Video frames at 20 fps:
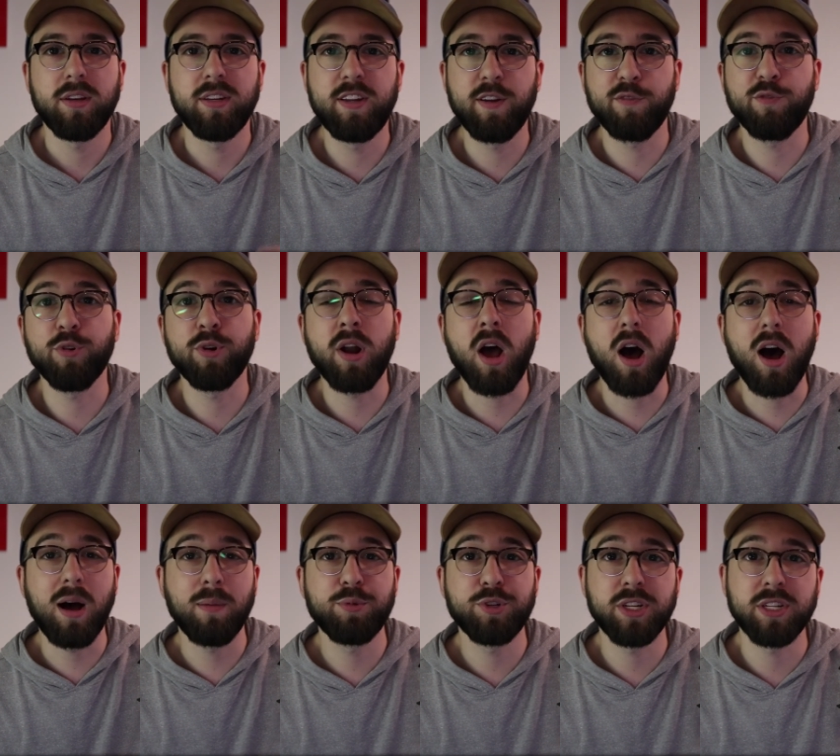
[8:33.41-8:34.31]
different
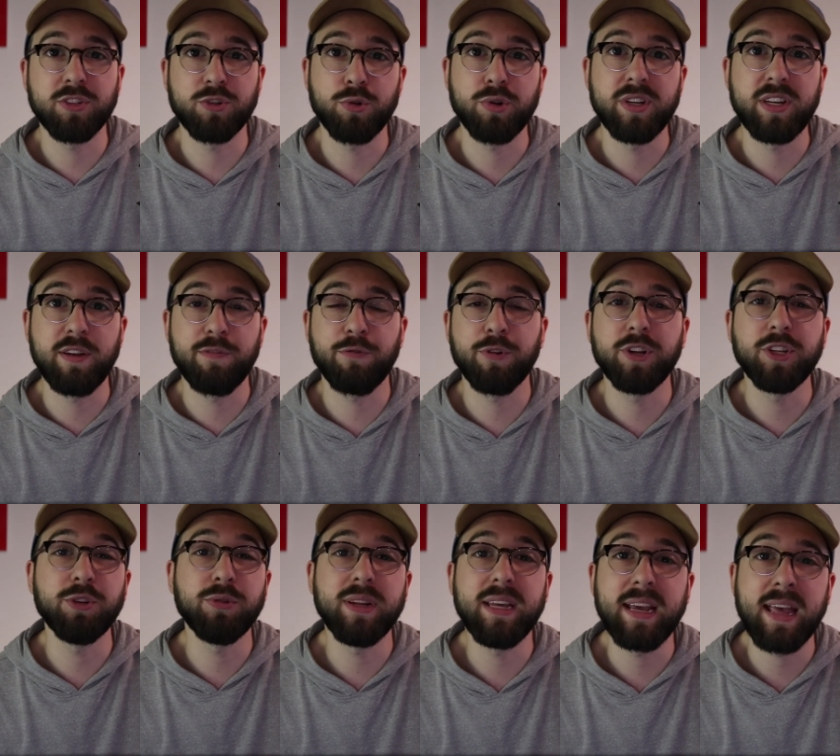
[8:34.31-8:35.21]
options or
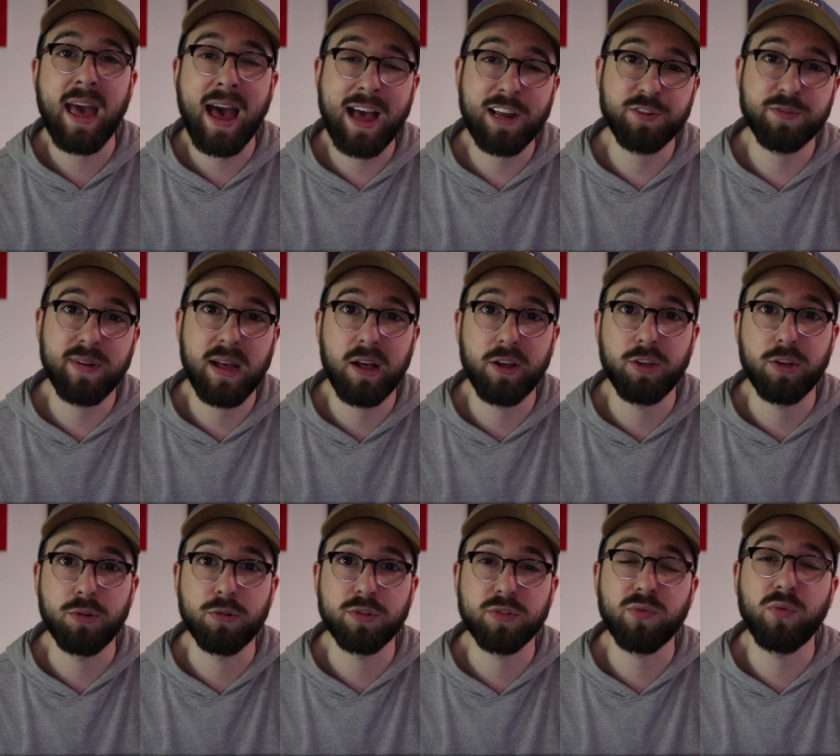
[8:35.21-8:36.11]
different unique hash
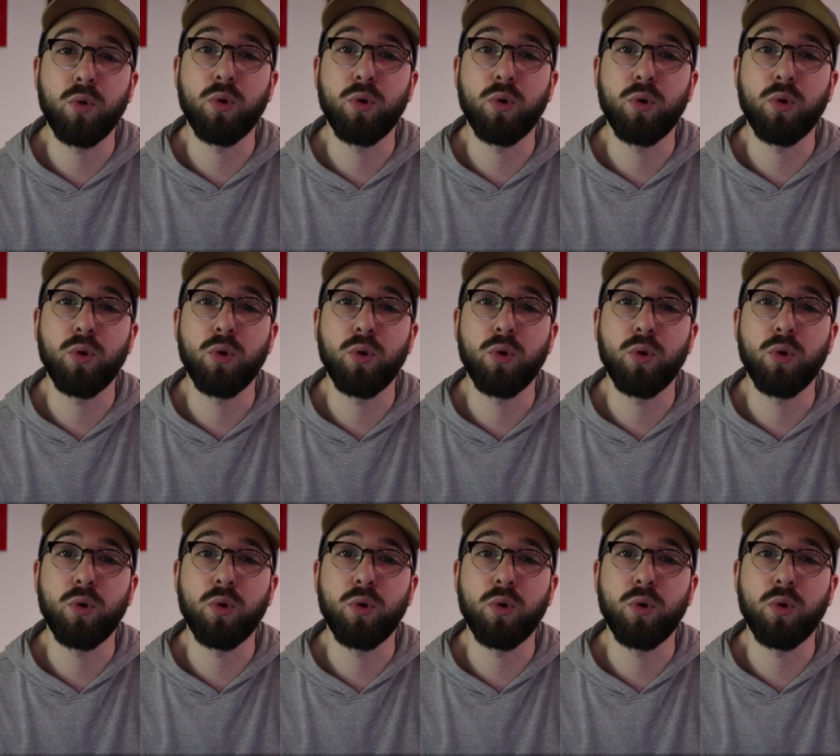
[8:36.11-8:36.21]
values